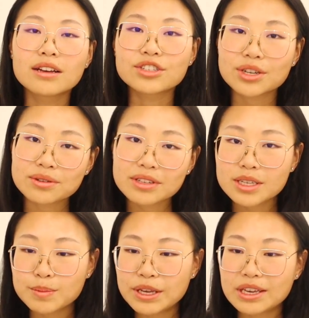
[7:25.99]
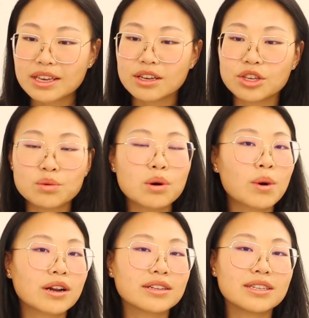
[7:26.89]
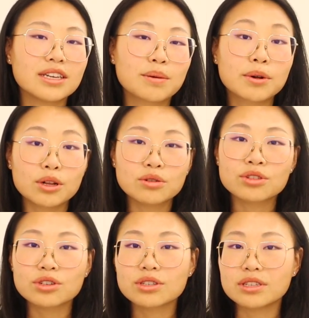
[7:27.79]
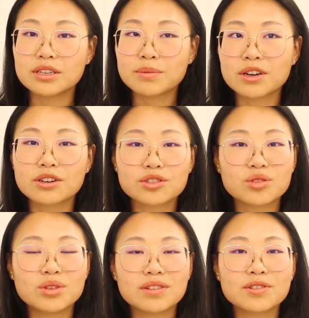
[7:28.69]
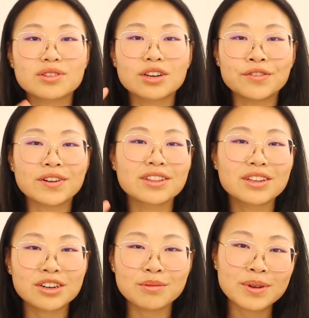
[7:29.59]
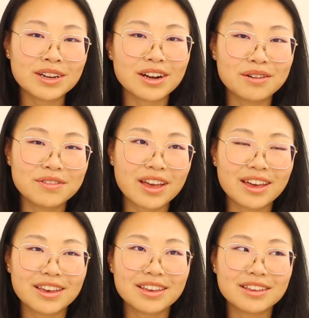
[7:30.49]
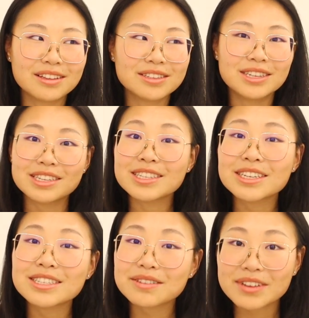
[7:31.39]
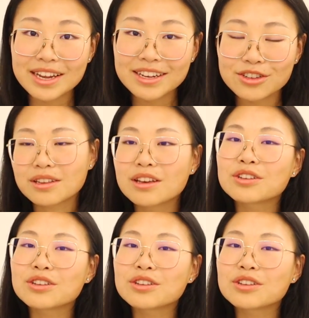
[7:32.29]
Generally speaking, you will want to tee up closer to the tee markers, so you give yourself a little bit of a distance advantage.